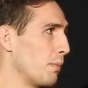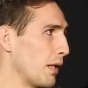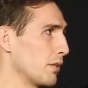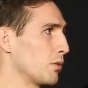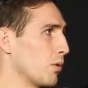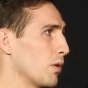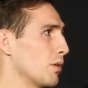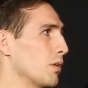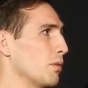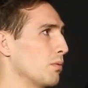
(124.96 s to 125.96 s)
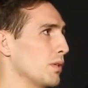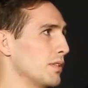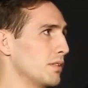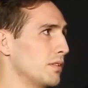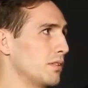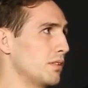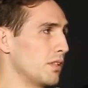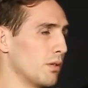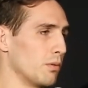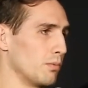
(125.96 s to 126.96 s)
Bellator was, you
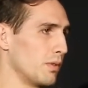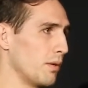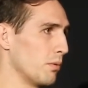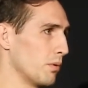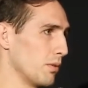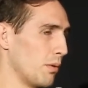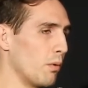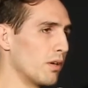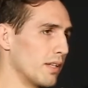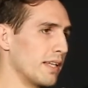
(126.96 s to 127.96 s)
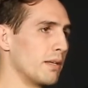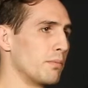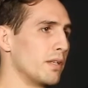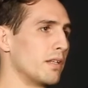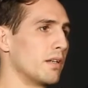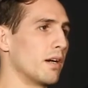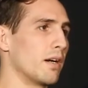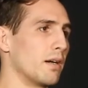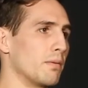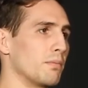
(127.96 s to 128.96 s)
know, they wanted to keep me.
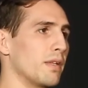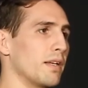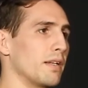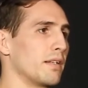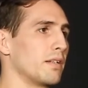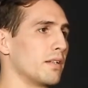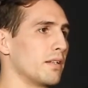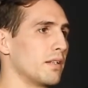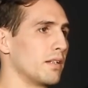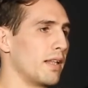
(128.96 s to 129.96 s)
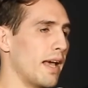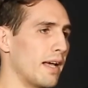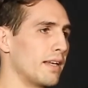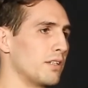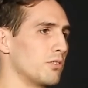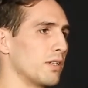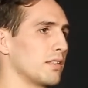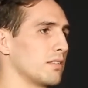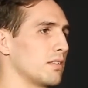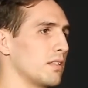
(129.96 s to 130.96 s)
They had
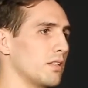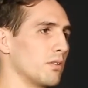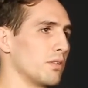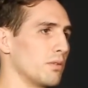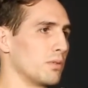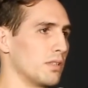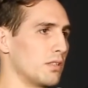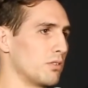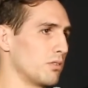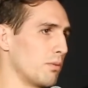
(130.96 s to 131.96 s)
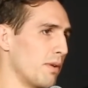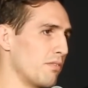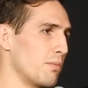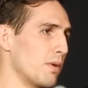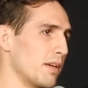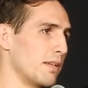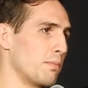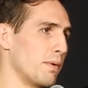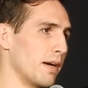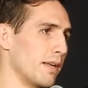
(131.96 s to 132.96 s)
interest, you know, there was interest from everybody,
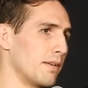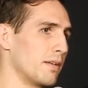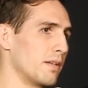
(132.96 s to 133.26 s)
but